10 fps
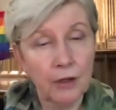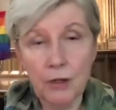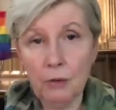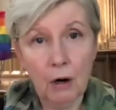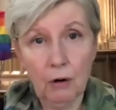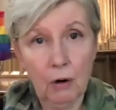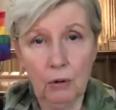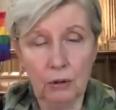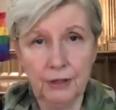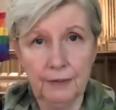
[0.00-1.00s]
"You are
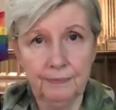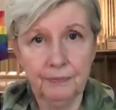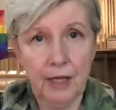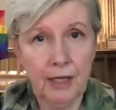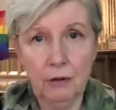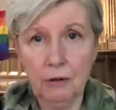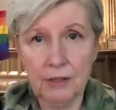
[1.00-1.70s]
old, and your